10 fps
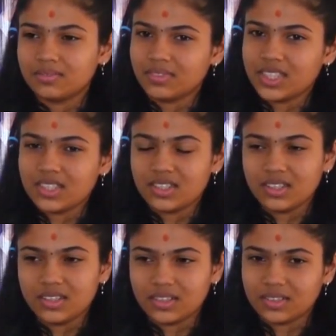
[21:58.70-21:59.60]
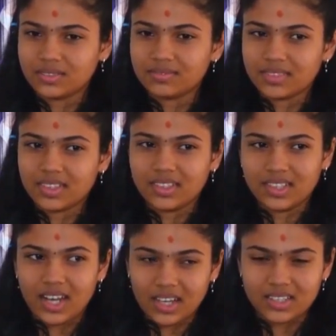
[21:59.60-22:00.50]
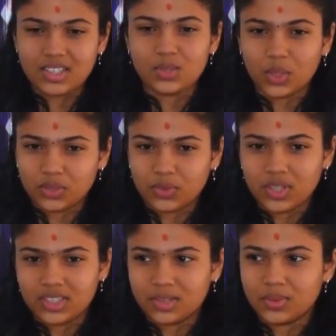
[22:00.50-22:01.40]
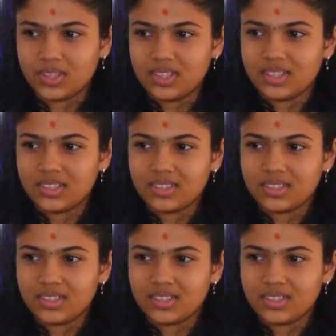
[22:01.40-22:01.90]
which is the largest waterfall in the world?